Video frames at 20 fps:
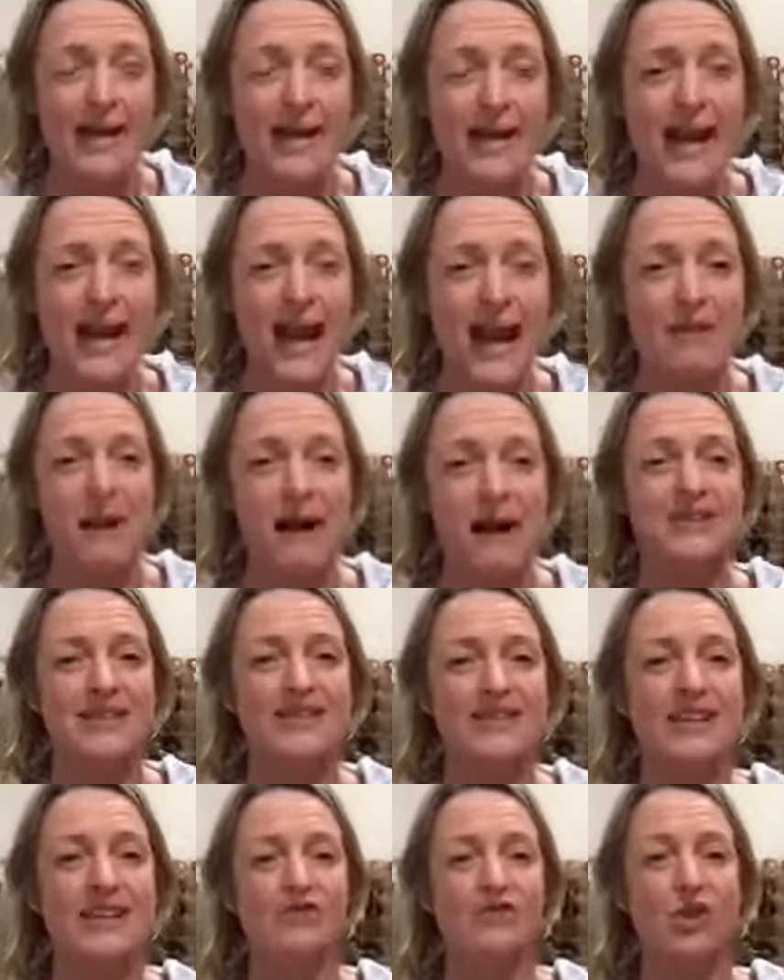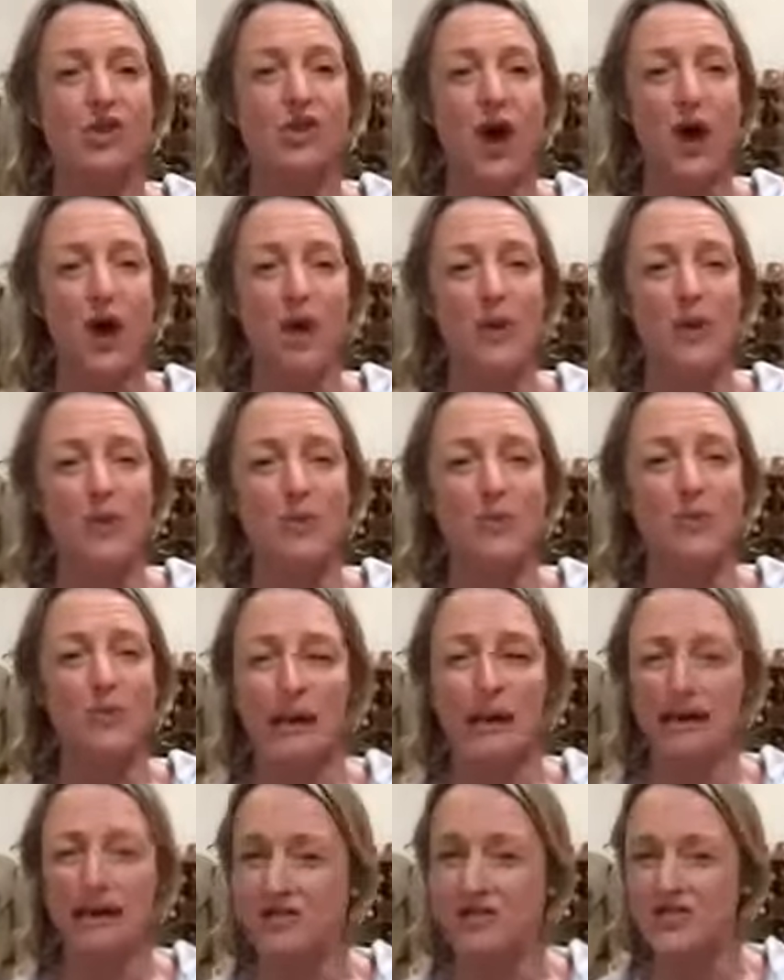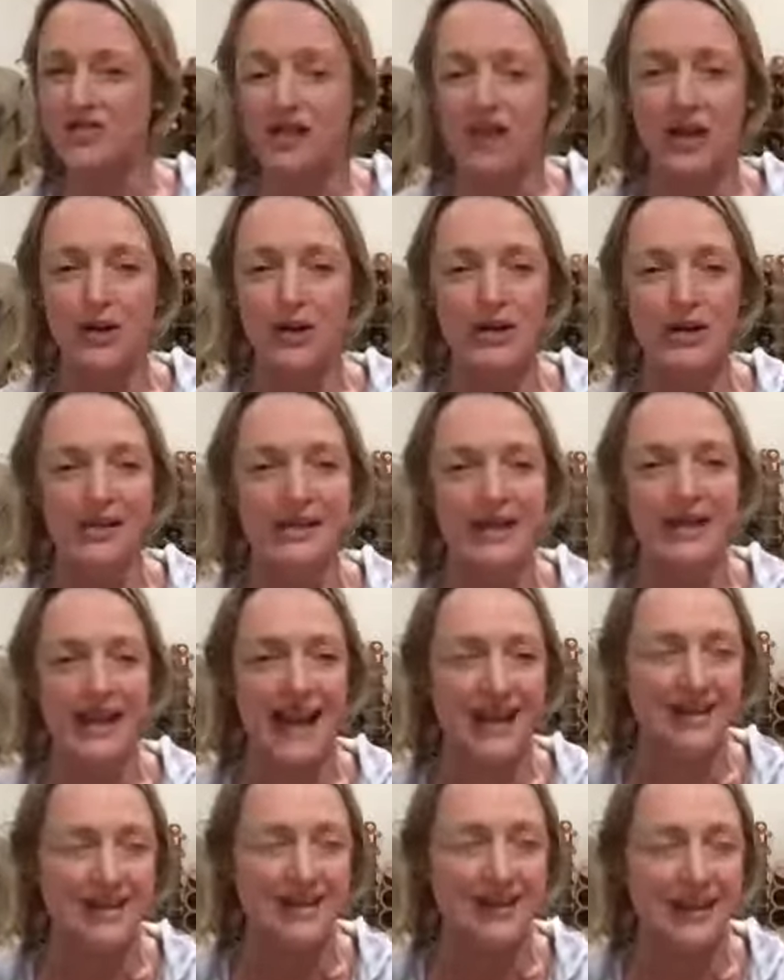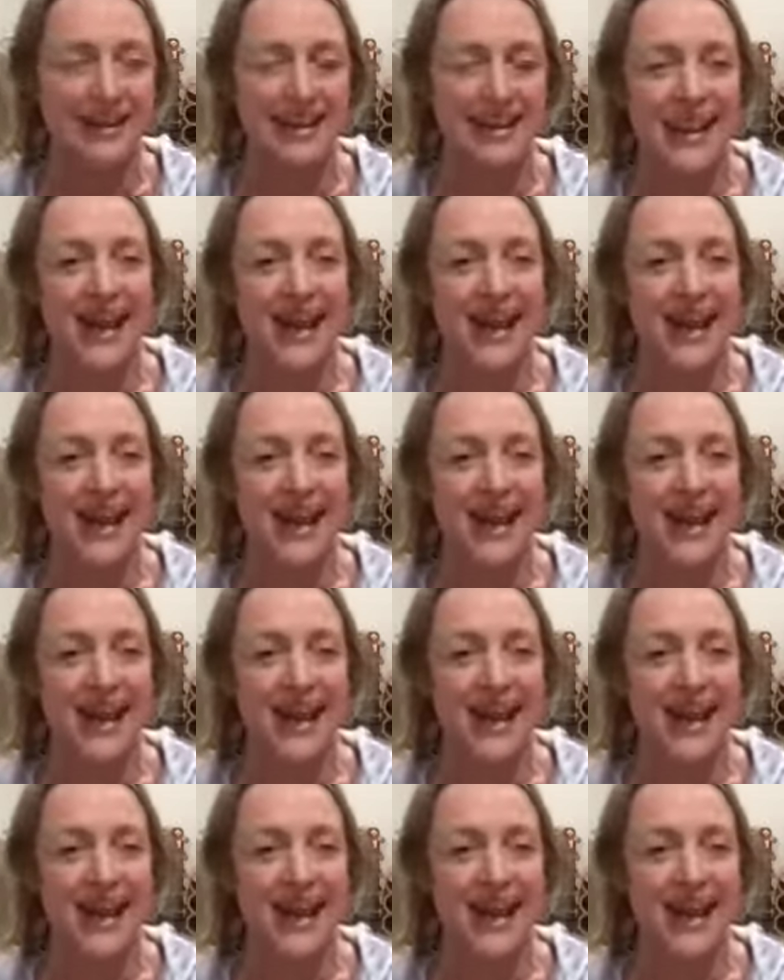Inhale, back to center. Hold the breath. Slowing it down.